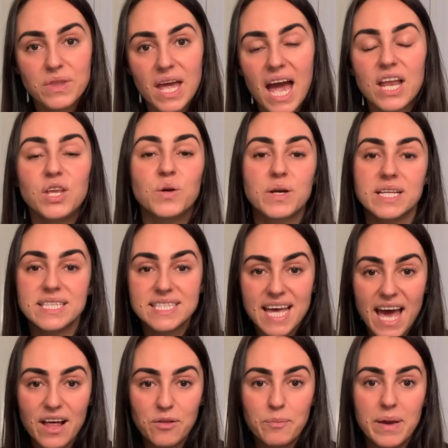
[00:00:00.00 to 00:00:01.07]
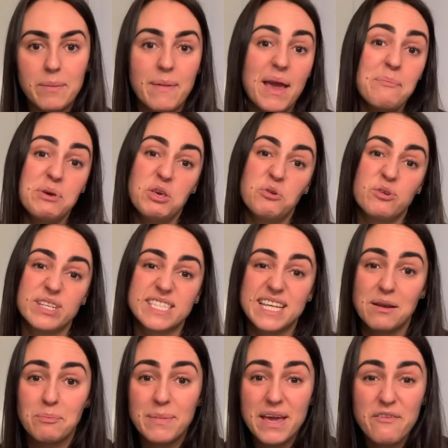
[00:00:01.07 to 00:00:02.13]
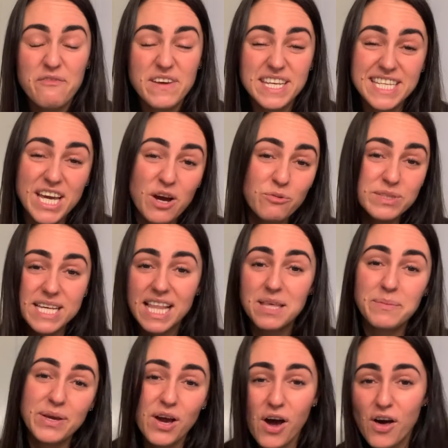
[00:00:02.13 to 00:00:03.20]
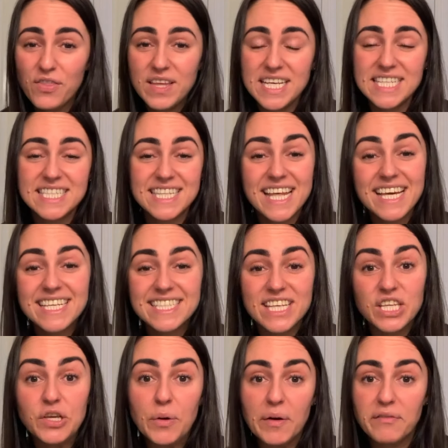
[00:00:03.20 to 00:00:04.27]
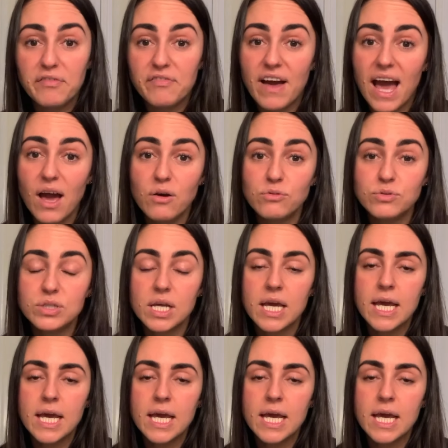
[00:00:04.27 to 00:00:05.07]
And you can tell me, maybe you could send me a video telling me all these things that you have found.